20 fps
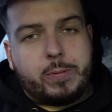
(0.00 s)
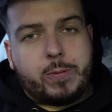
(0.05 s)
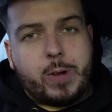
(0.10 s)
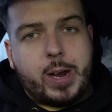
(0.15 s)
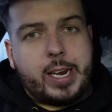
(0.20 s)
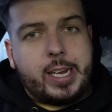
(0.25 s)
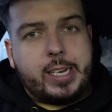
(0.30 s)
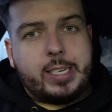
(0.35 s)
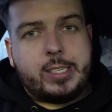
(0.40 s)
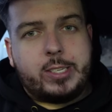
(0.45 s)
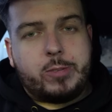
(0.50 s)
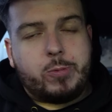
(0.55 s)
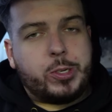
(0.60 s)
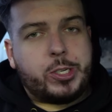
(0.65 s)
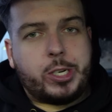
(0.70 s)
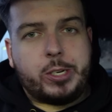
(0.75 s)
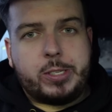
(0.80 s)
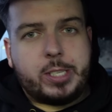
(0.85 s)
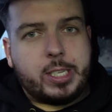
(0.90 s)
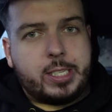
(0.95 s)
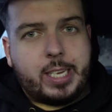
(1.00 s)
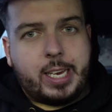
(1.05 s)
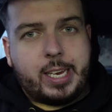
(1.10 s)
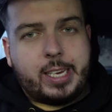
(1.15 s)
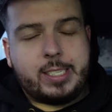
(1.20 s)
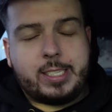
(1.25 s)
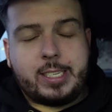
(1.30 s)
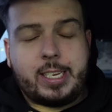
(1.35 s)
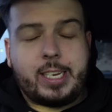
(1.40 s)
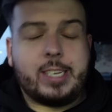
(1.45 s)
Fred is reduced to
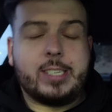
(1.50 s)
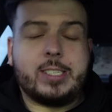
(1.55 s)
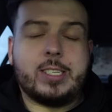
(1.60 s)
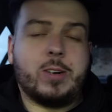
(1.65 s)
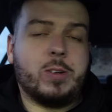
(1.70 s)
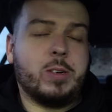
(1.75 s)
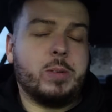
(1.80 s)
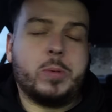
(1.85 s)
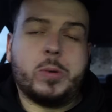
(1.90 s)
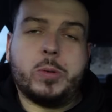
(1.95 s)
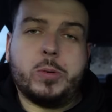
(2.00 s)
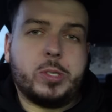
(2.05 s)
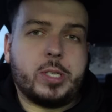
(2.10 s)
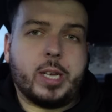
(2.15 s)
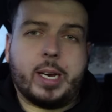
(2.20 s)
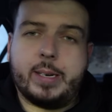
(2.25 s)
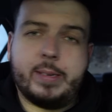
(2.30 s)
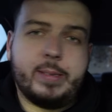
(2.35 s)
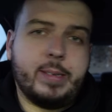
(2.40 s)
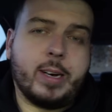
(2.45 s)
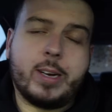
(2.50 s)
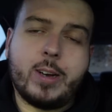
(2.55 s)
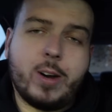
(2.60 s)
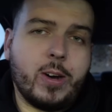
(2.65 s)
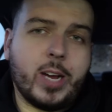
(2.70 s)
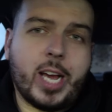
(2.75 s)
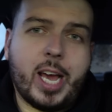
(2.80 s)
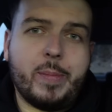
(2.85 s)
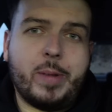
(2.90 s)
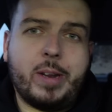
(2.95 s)
tears, he's inconsolable, so I
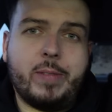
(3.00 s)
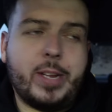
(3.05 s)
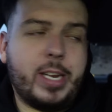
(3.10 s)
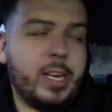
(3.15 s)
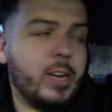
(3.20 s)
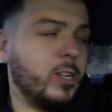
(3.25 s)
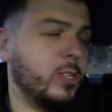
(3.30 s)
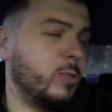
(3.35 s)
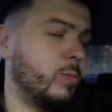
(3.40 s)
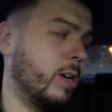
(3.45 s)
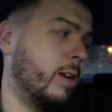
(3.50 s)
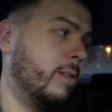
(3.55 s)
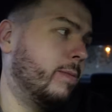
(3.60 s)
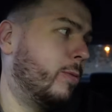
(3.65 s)
can't get him in the video as well,